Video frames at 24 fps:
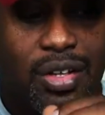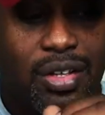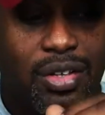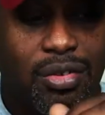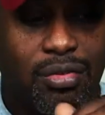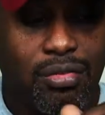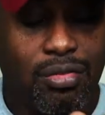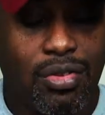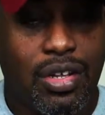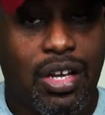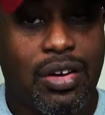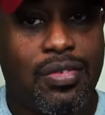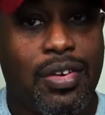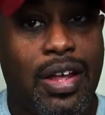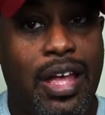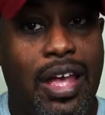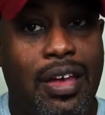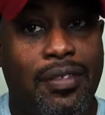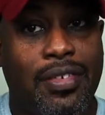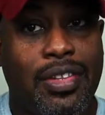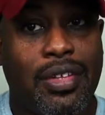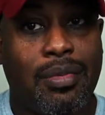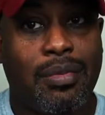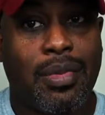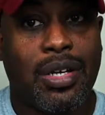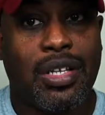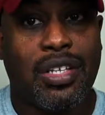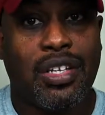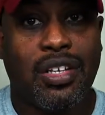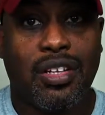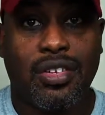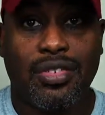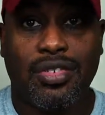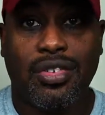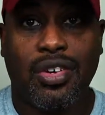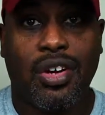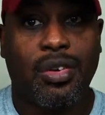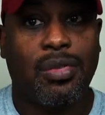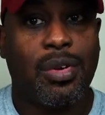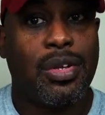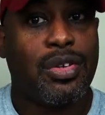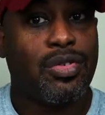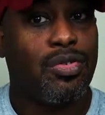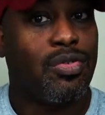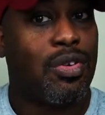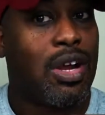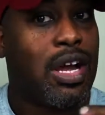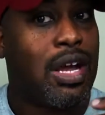you never have any money because you're
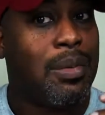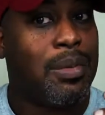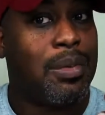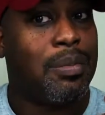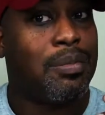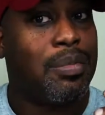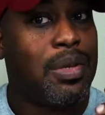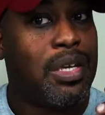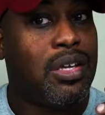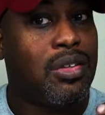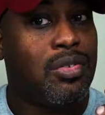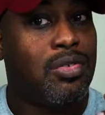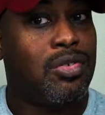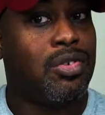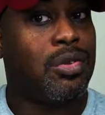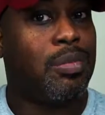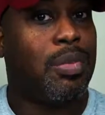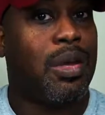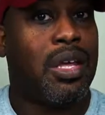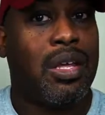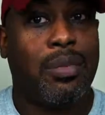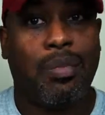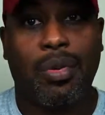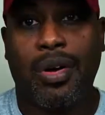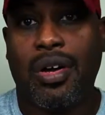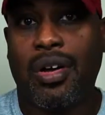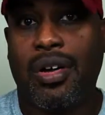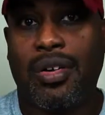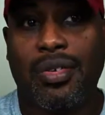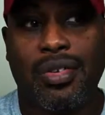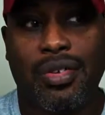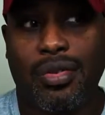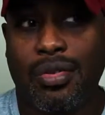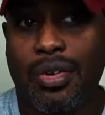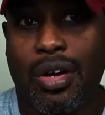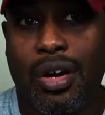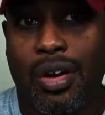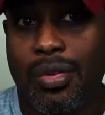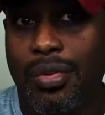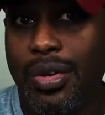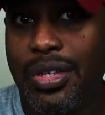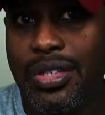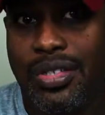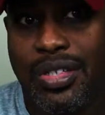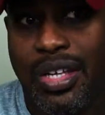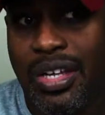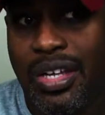always robbing Peter to pay Paul, you're never